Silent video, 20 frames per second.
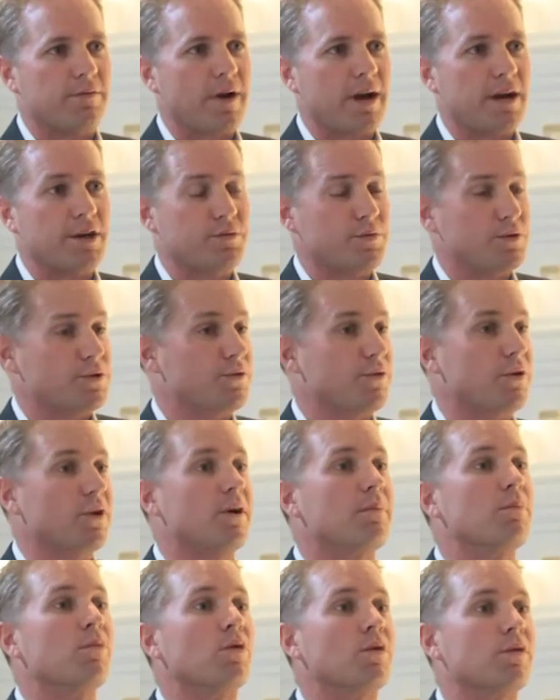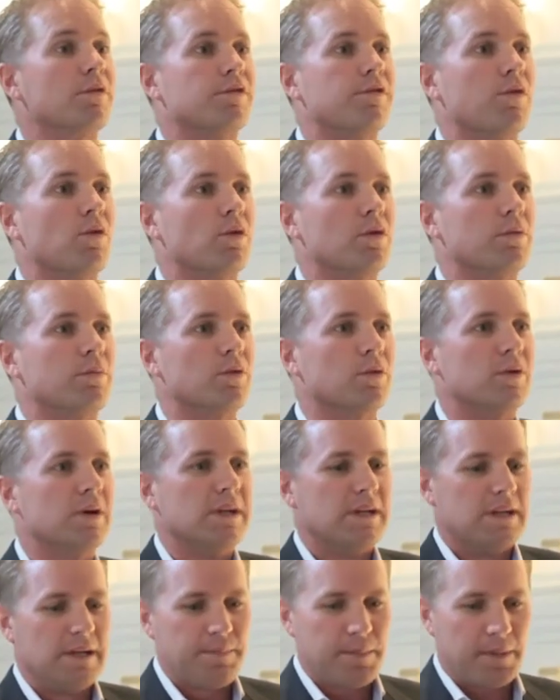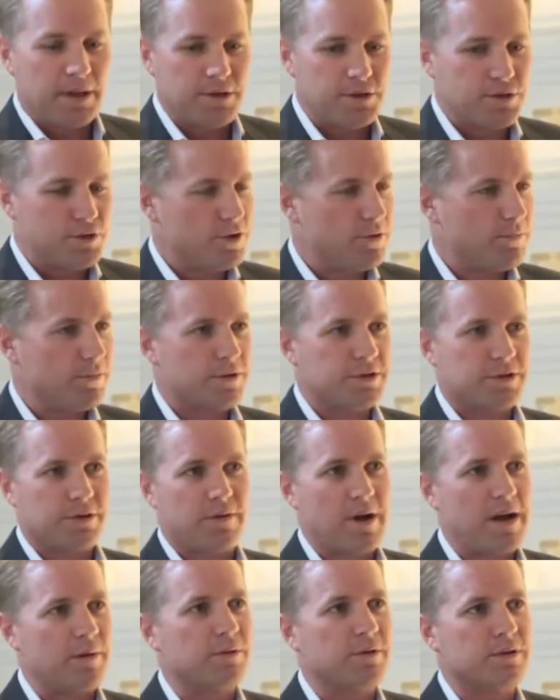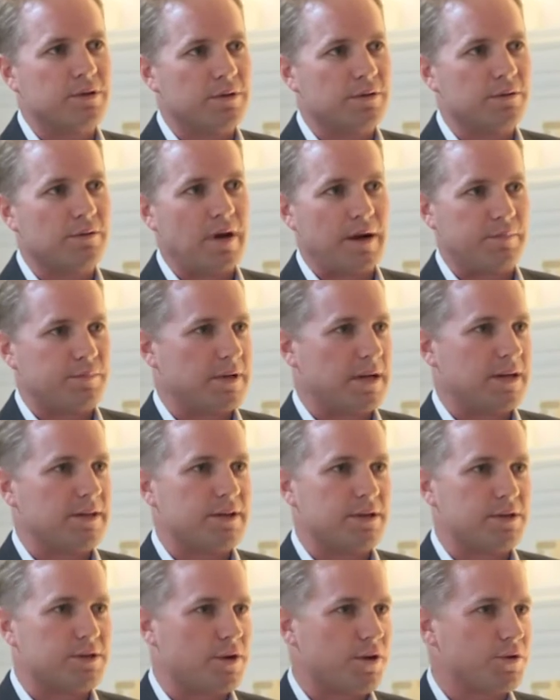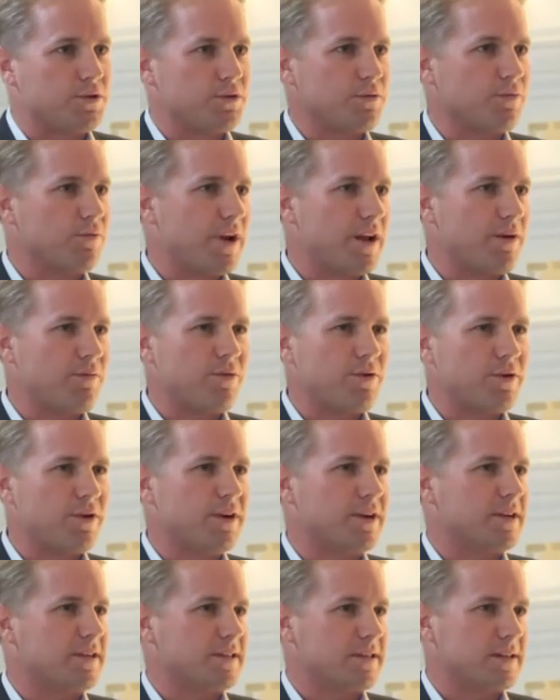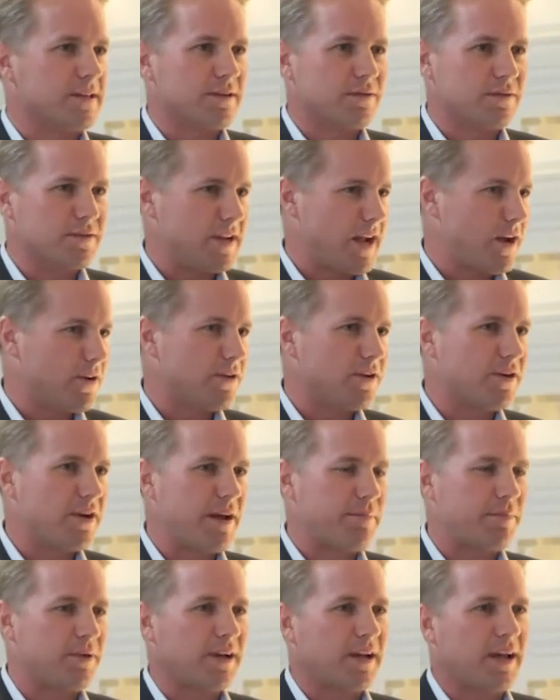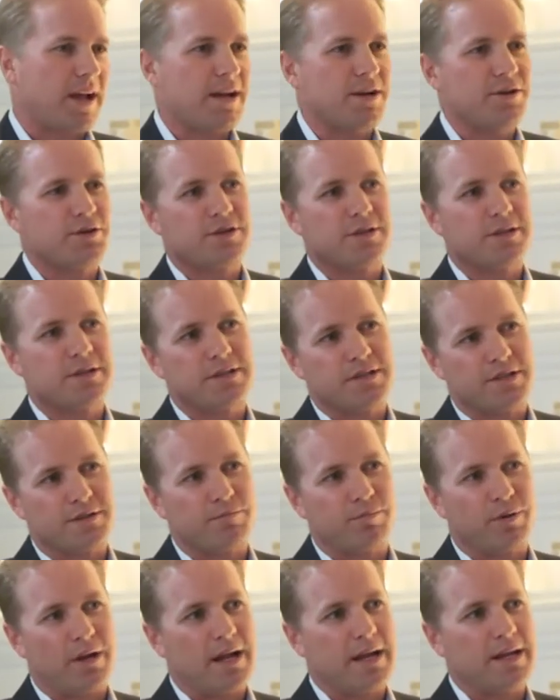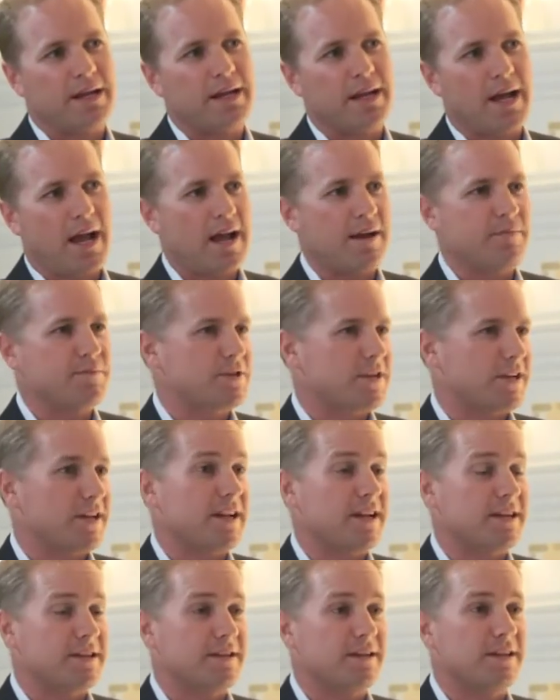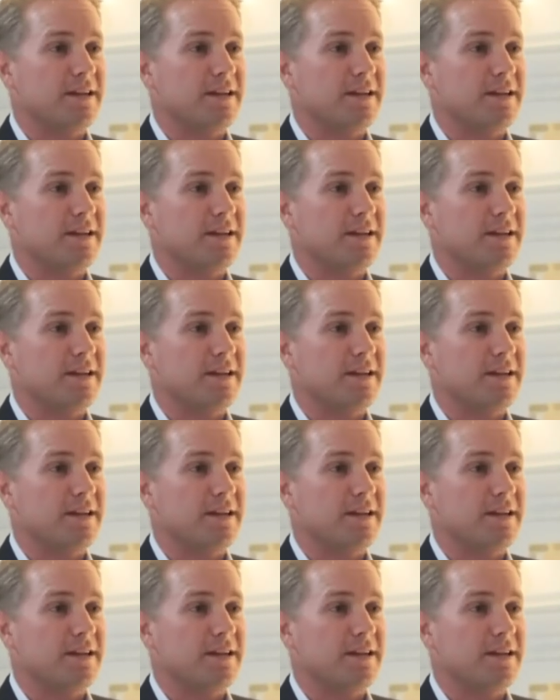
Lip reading: range, which are a lot more affordable. Consumers are able to update their social networks and download applications and play games, connect to